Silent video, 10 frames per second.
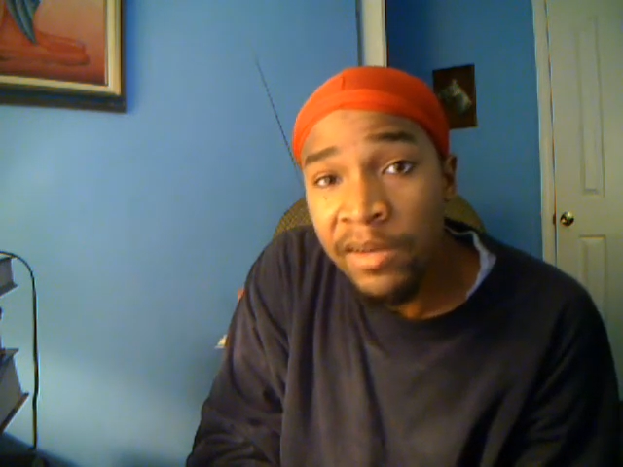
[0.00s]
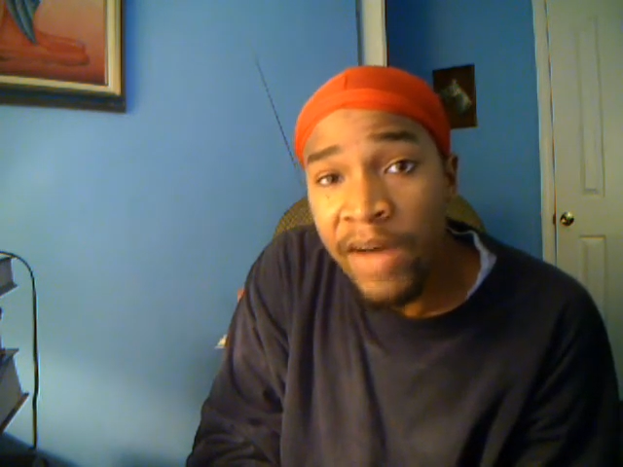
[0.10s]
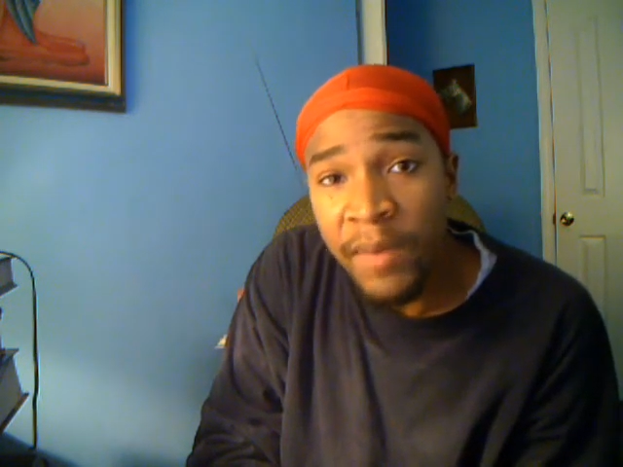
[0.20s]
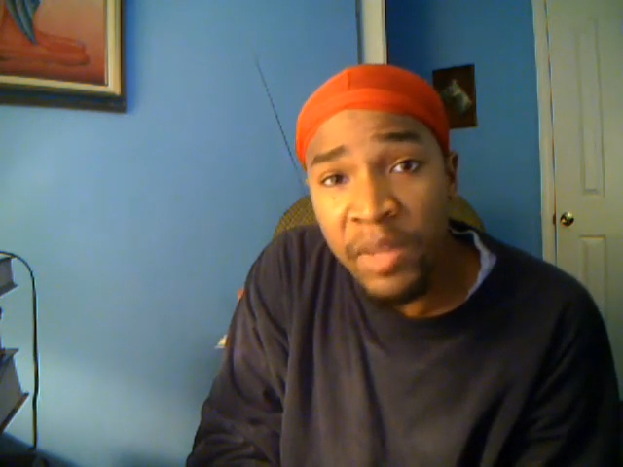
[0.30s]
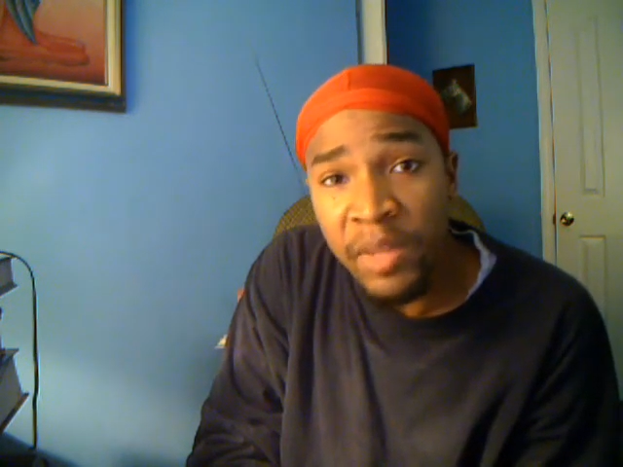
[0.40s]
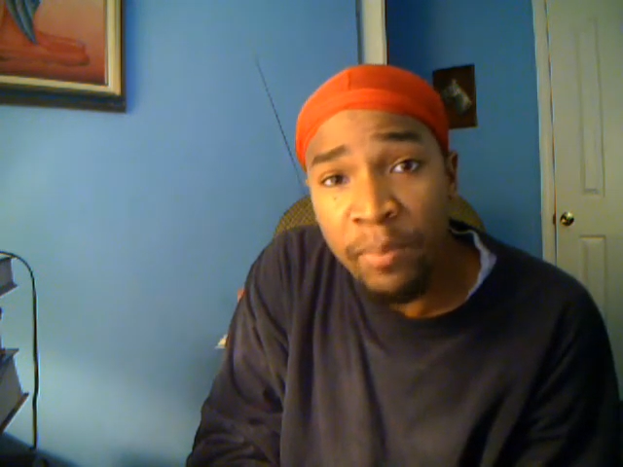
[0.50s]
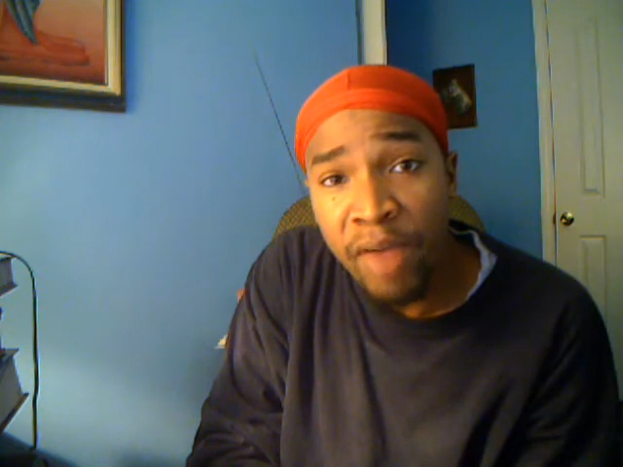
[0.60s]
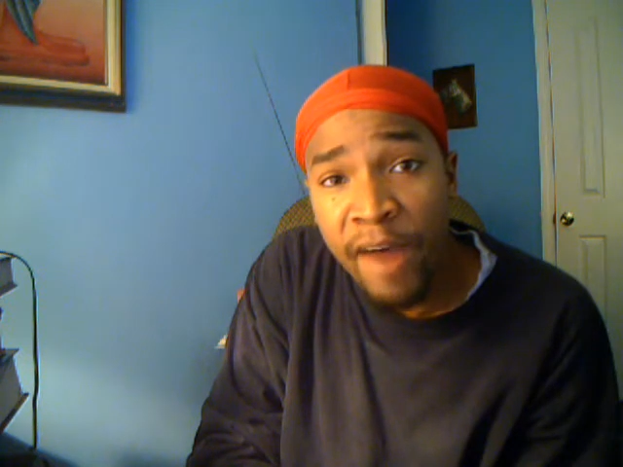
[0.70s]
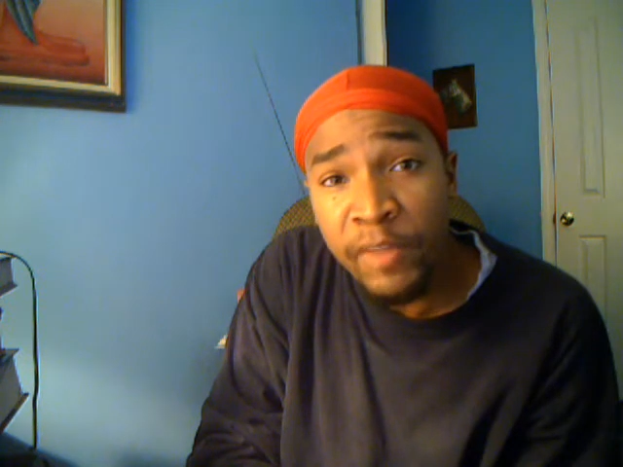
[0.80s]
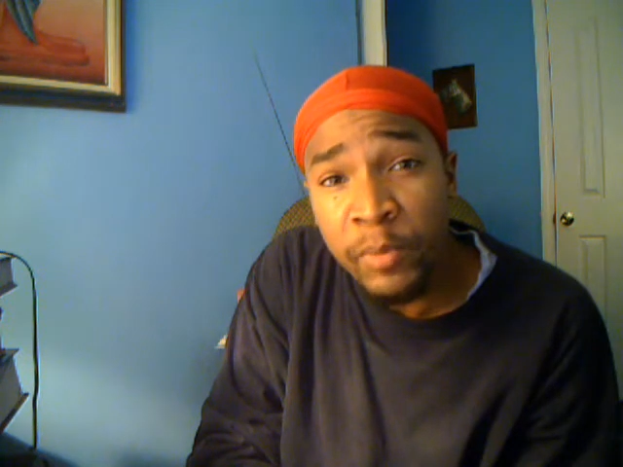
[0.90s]
I'm an
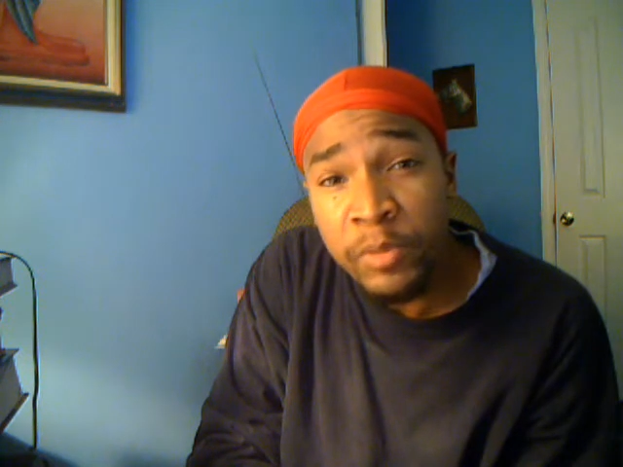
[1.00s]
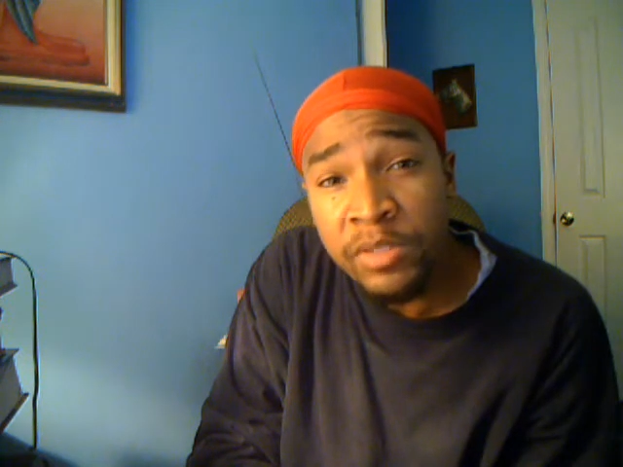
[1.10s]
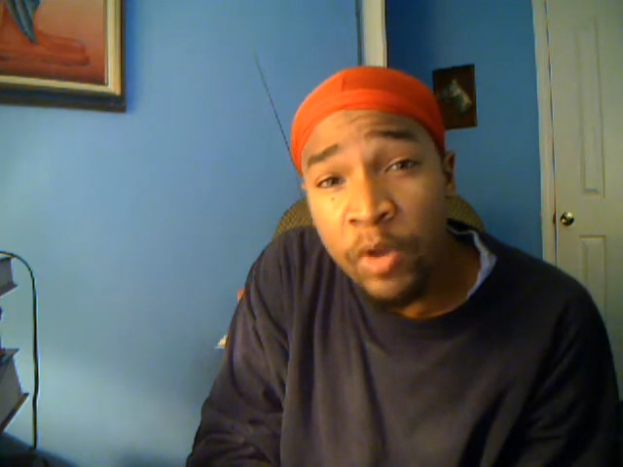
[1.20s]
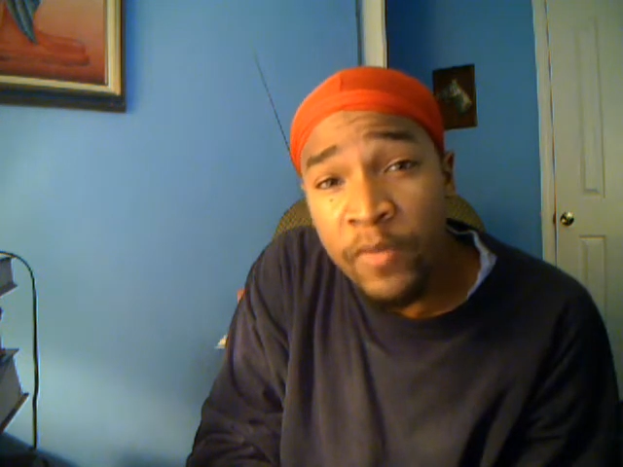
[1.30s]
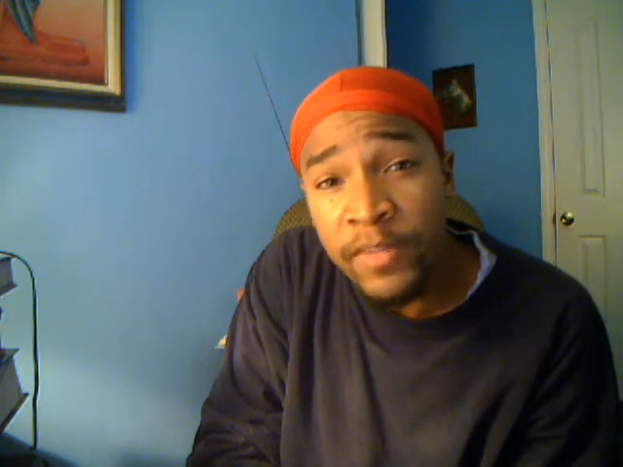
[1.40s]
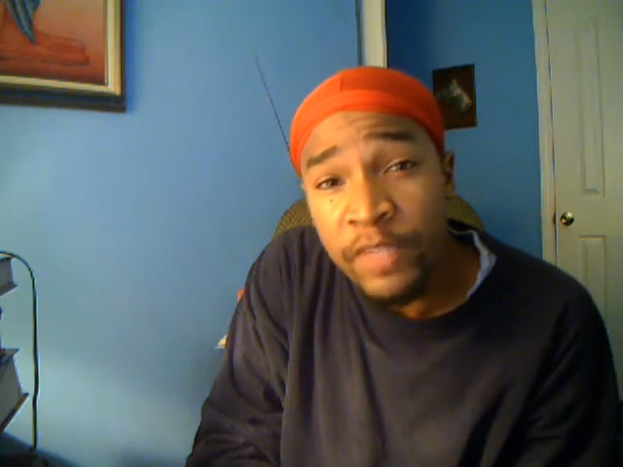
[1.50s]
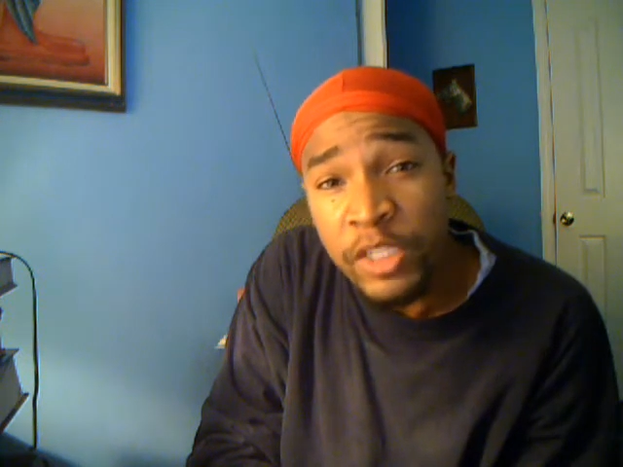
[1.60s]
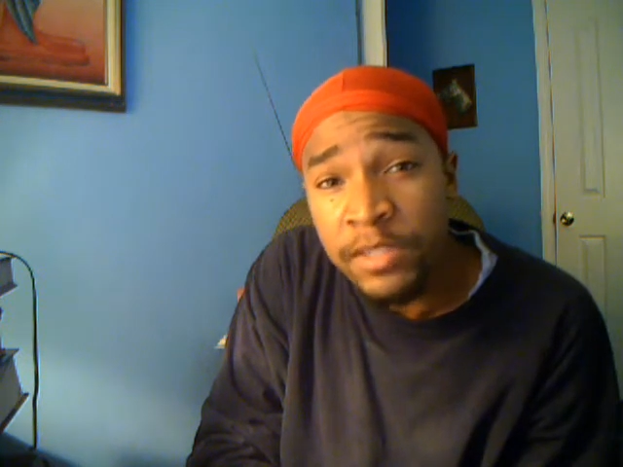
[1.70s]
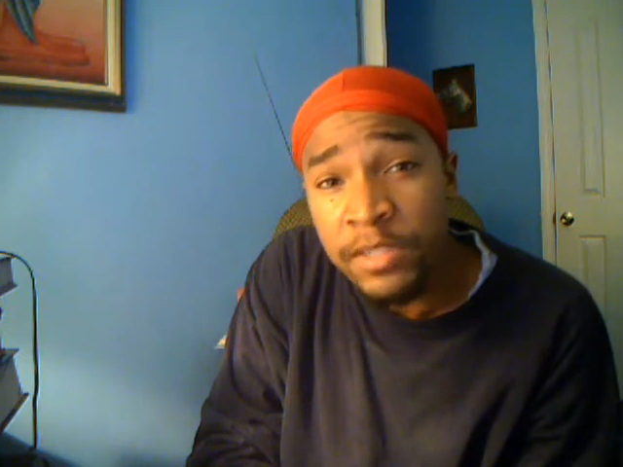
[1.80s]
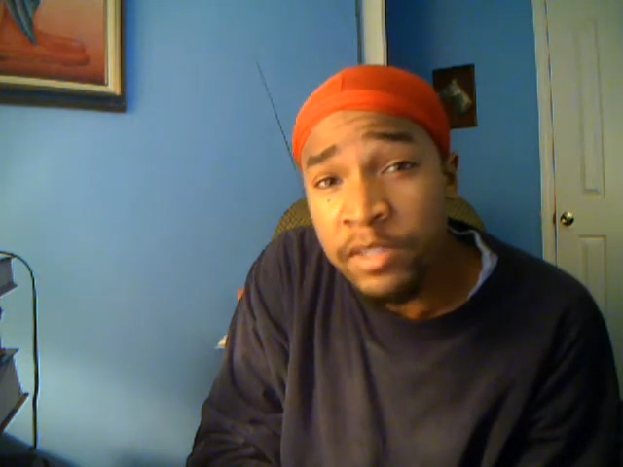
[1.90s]
unprofitable servant of
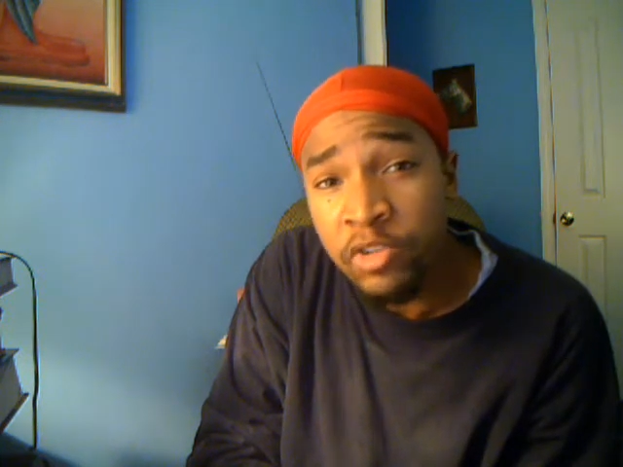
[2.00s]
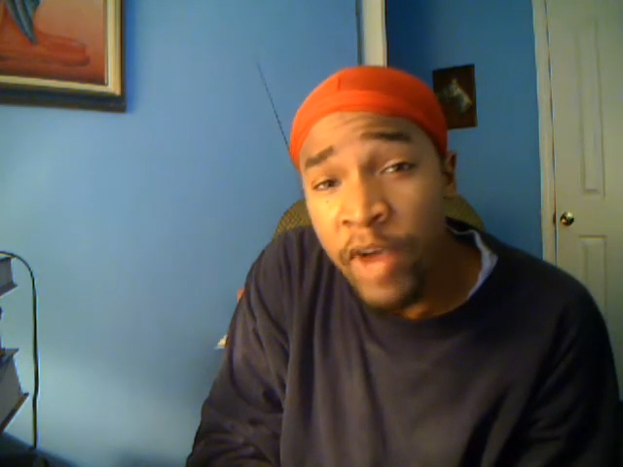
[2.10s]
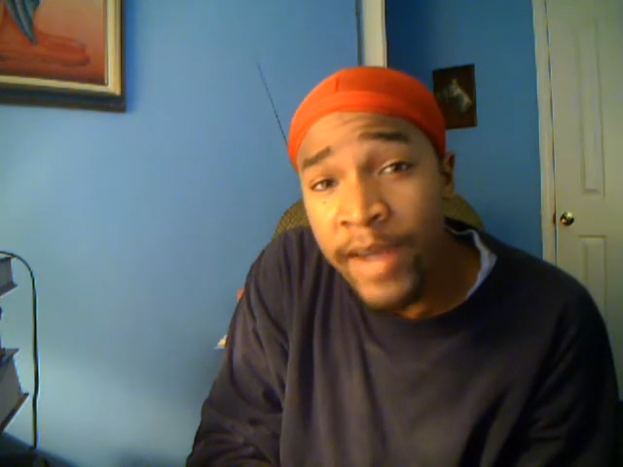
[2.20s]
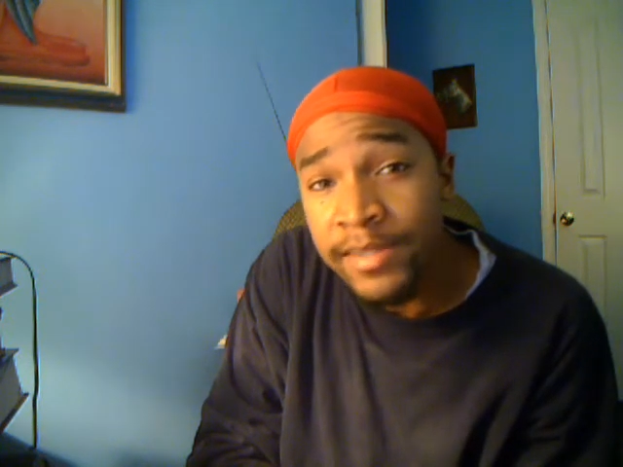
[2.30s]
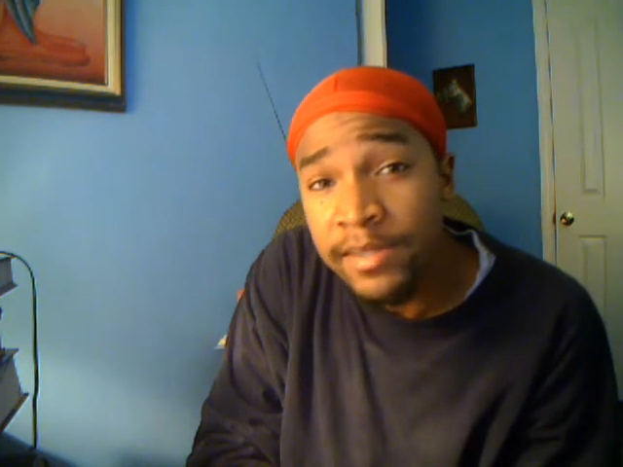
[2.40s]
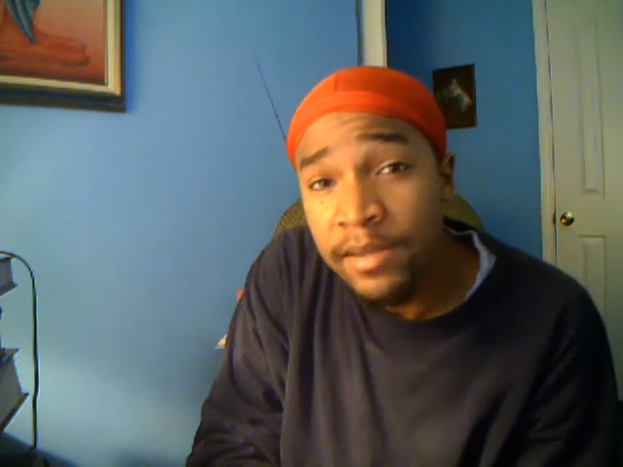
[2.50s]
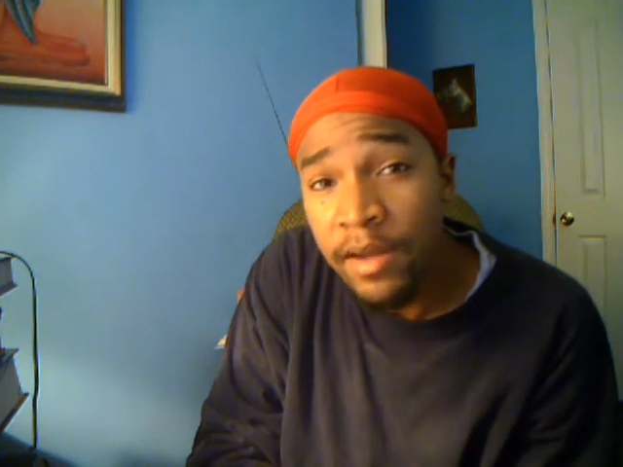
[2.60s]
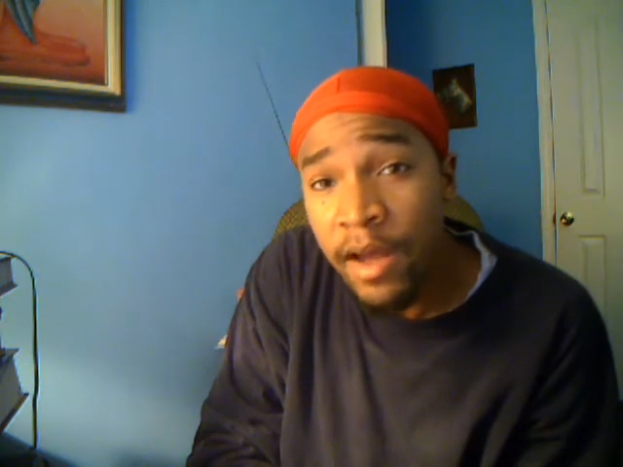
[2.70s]
Jesus Christ,